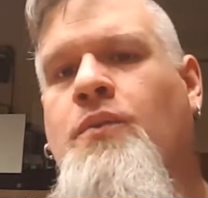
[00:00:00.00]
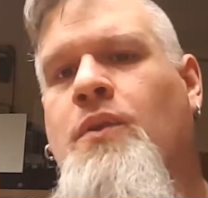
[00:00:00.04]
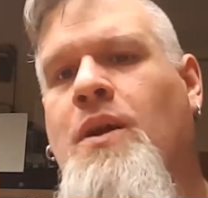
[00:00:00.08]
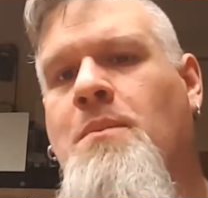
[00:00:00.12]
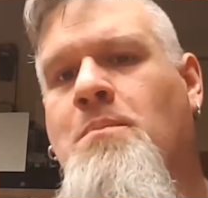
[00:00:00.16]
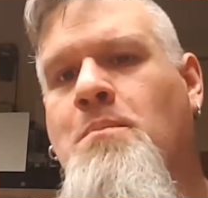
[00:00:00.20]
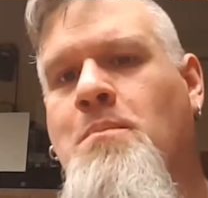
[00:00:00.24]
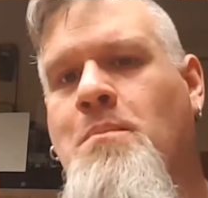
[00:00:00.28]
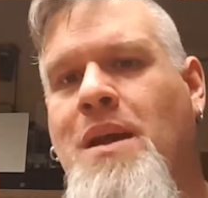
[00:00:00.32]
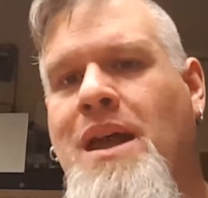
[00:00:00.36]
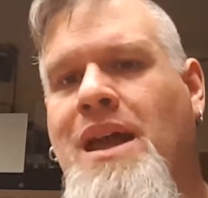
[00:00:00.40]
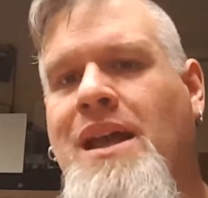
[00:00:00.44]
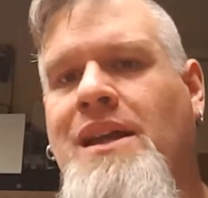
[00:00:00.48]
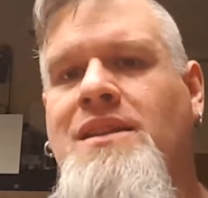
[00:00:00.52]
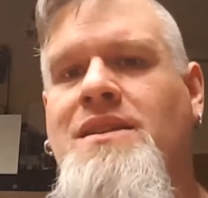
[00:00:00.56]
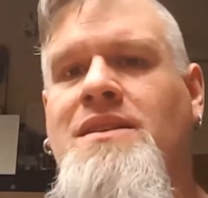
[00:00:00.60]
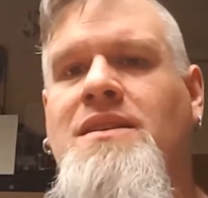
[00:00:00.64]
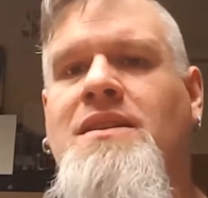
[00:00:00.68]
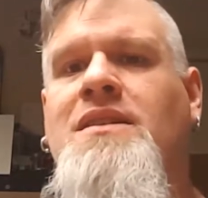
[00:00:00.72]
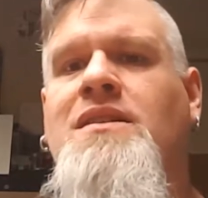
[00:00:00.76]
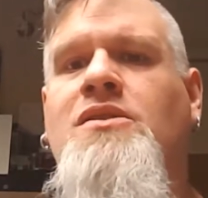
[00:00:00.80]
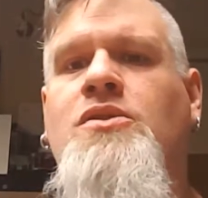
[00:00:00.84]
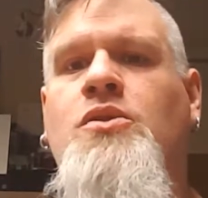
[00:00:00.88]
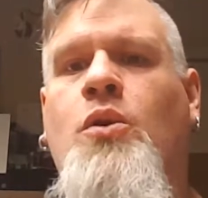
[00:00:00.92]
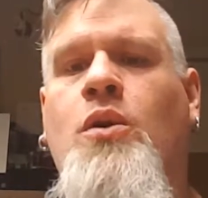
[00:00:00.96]
It makes the
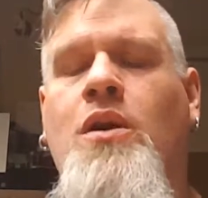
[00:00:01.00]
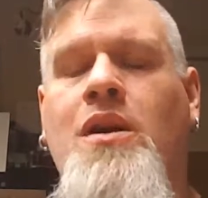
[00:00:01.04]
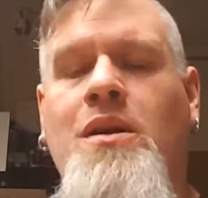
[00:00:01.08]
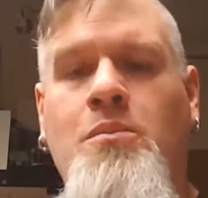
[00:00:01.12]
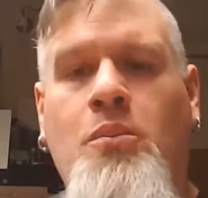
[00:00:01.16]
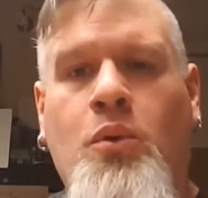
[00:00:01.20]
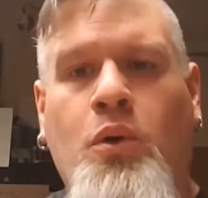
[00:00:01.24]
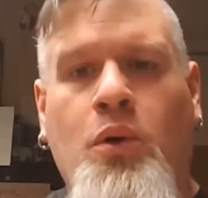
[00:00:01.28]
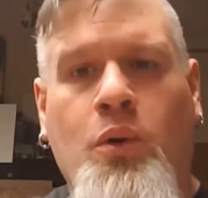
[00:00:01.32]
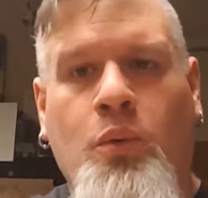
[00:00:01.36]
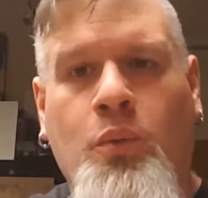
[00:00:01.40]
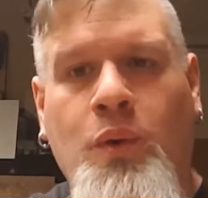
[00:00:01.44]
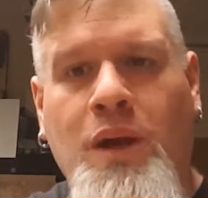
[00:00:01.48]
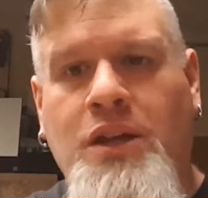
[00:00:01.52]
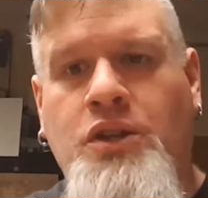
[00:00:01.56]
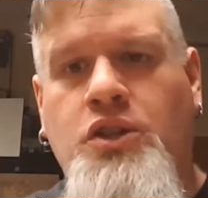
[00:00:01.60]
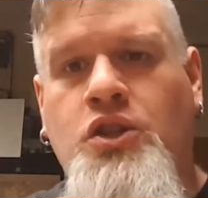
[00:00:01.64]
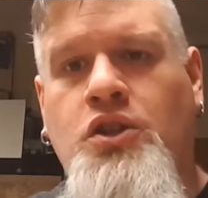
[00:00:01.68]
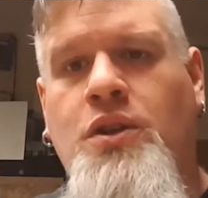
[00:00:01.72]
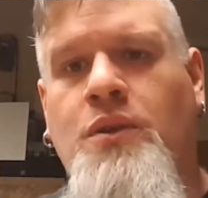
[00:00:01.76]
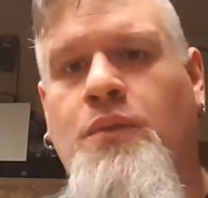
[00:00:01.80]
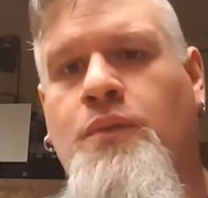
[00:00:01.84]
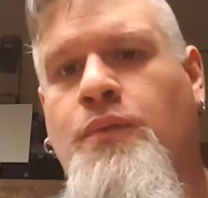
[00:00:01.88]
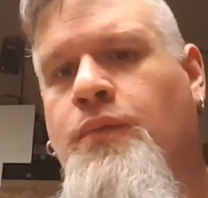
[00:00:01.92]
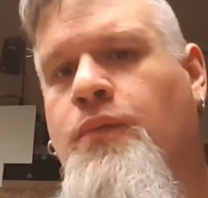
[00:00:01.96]
story more
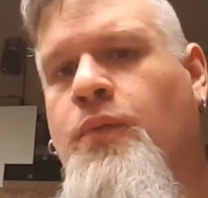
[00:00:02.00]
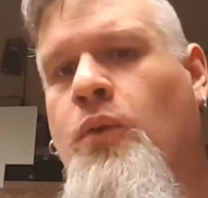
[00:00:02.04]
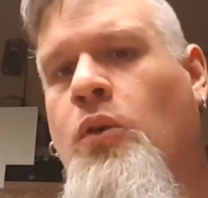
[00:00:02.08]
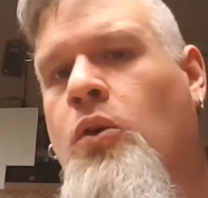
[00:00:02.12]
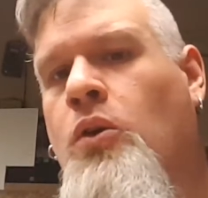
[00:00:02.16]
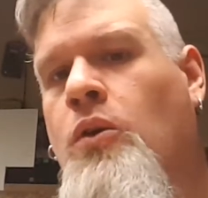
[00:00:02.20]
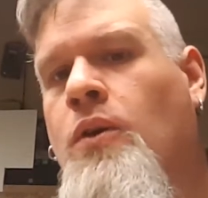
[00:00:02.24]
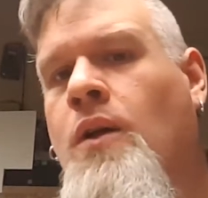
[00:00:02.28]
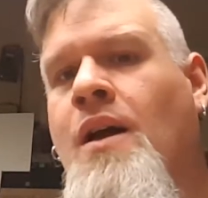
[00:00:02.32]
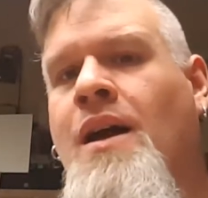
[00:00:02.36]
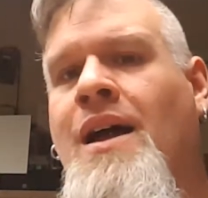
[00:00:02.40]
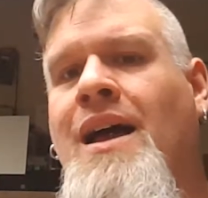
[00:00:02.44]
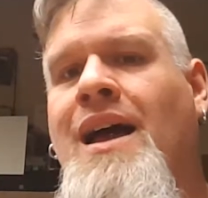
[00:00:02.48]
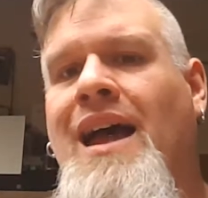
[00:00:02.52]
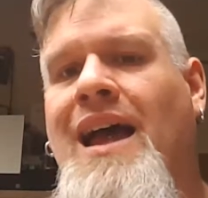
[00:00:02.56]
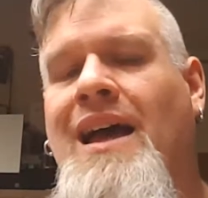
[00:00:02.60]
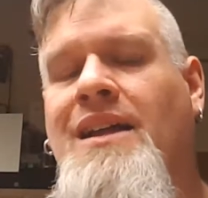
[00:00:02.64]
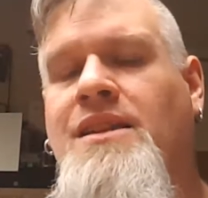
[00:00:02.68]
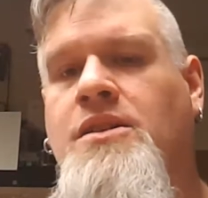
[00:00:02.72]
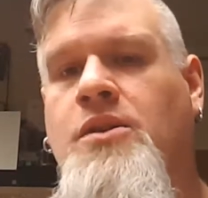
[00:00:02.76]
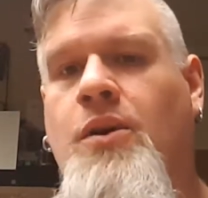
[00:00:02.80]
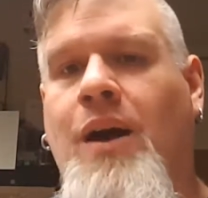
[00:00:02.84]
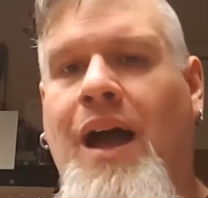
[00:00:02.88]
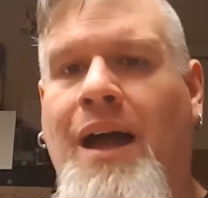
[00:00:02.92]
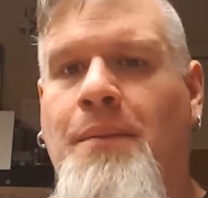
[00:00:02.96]
rich and full,
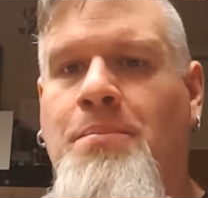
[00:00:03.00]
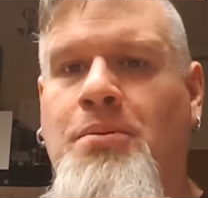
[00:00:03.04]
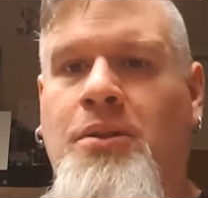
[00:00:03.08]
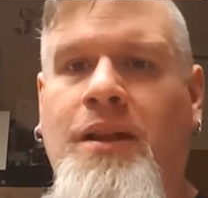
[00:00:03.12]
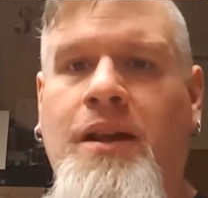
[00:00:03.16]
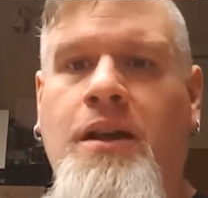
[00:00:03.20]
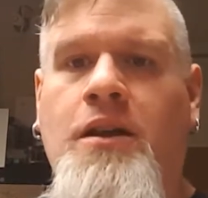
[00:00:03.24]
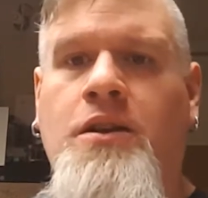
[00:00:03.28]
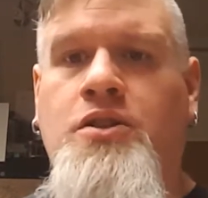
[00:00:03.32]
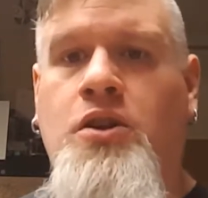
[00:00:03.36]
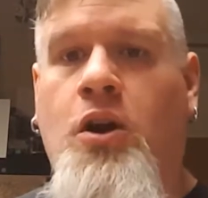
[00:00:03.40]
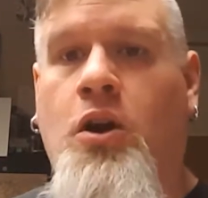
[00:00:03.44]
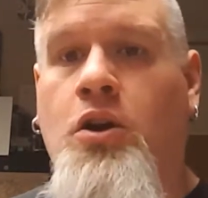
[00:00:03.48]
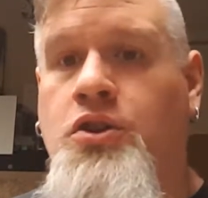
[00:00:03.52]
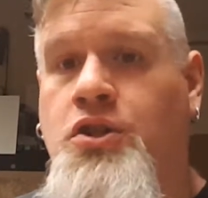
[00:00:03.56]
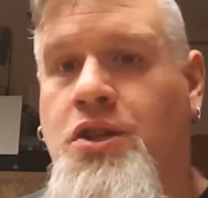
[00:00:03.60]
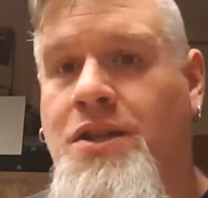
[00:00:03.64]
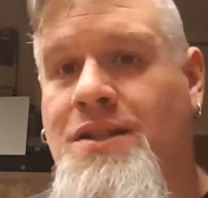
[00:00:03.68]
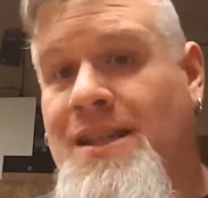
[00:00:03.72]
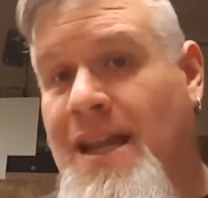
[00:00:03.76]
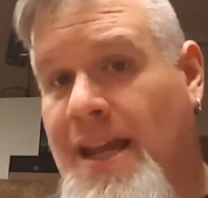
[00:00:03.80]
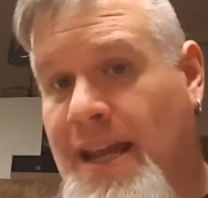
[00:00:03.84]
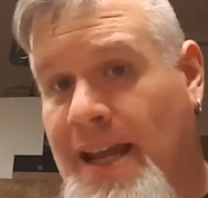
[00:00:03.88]
and so players aren't just